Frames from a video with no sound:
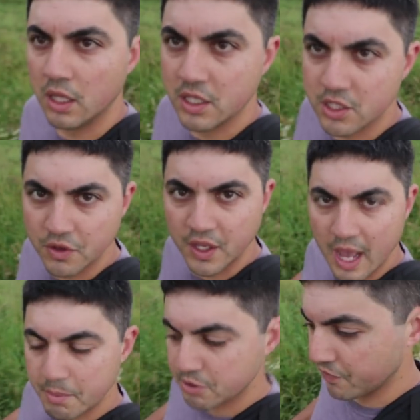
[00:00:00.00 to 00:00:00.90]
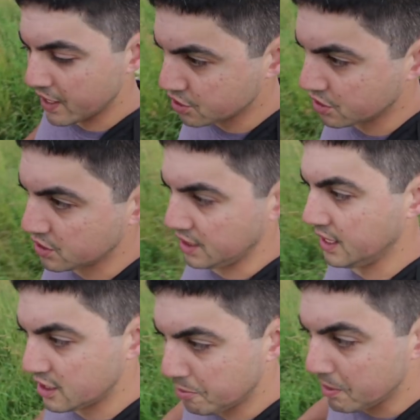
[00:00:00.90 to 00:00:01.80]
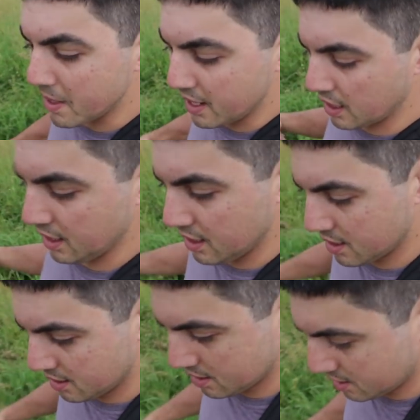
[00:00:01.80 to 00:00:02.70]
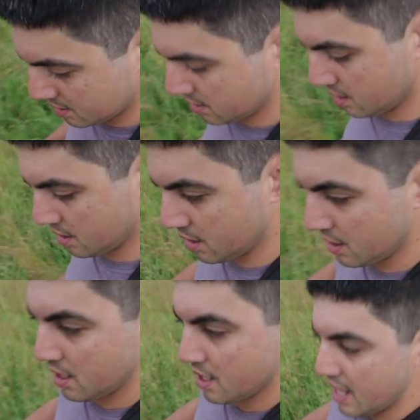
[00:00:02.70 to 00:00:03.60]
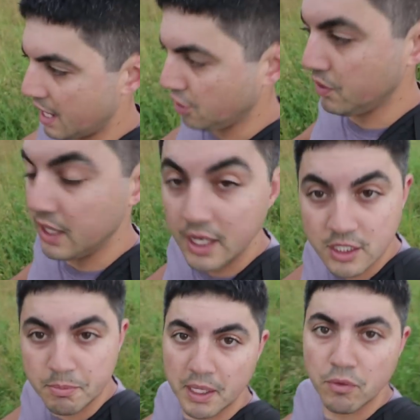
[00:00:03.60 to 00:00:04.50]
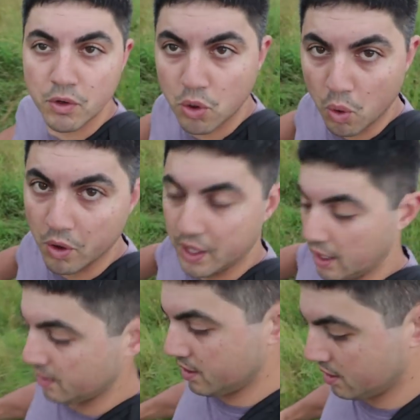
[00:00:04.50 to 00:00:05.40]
These are the observations you need to be making and you need to be recording.